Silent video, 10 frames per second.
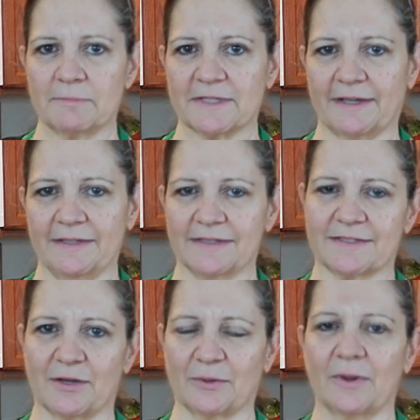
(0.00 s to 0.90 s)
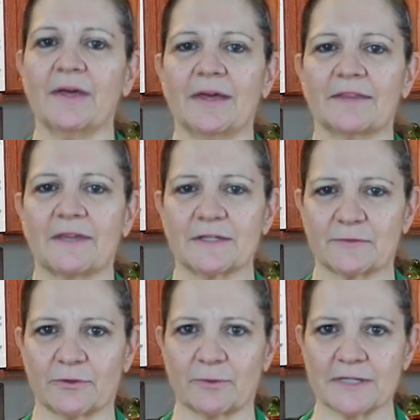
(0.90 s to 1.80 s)
website. So thanks
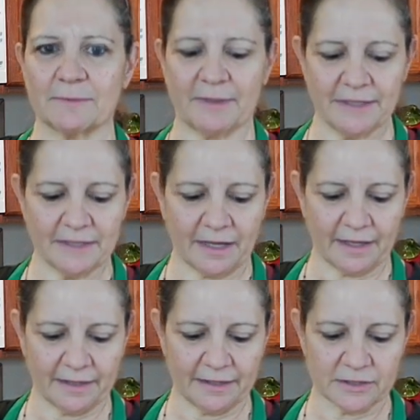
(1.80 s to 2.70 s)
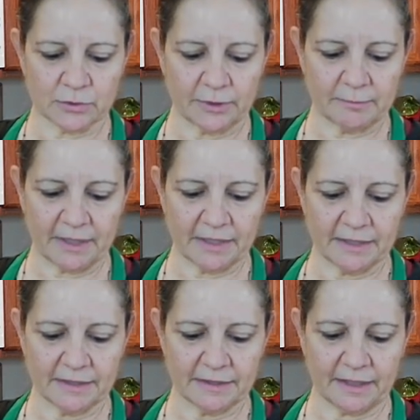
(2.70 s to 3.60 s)
for the recipe. I enjoyed making
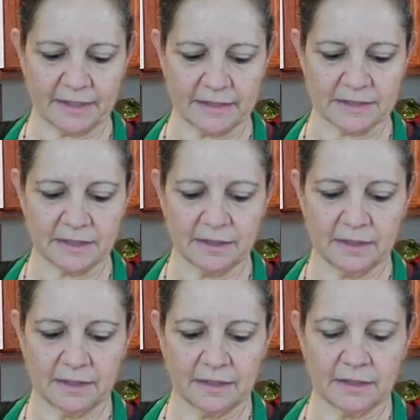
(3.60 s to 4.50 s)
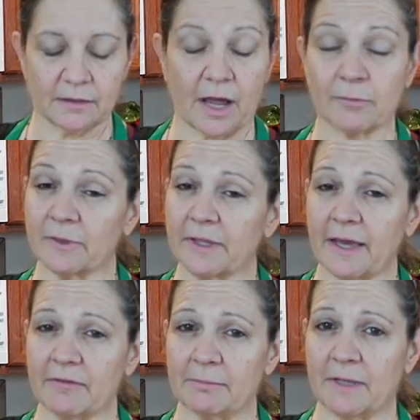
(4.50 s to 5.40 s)
it, and I really
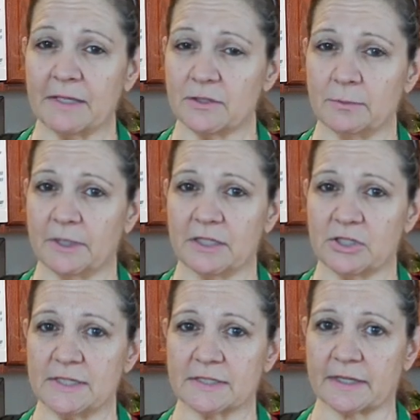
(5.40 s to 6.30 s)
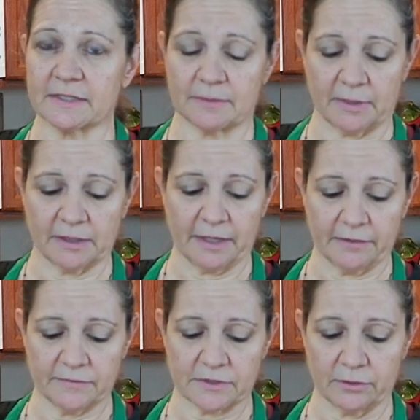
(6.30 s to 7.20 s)
haven't made too many cheesecakes in my
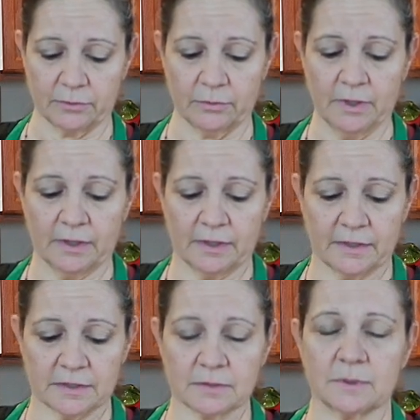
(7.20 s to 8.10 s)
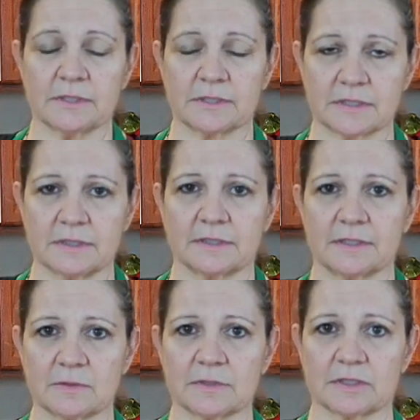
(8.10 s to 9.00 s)
life. So this was
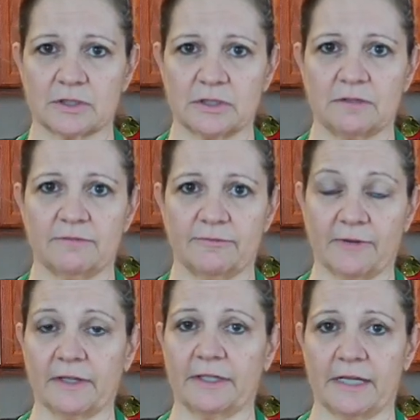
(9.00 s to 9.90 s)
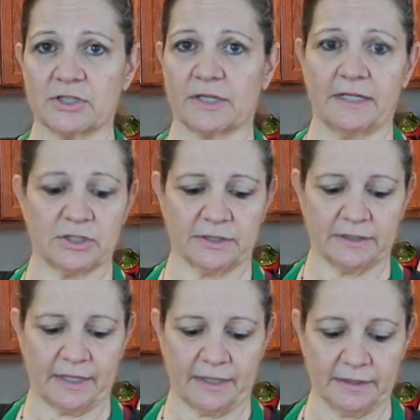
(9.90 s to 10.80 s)
good, fun
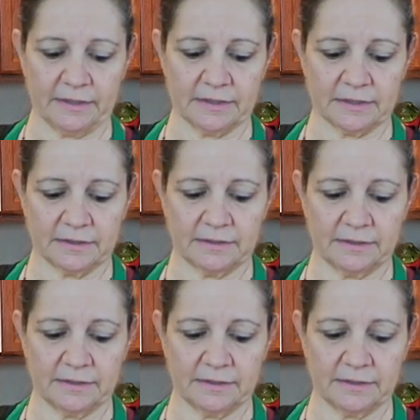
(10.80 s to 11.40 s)
education, and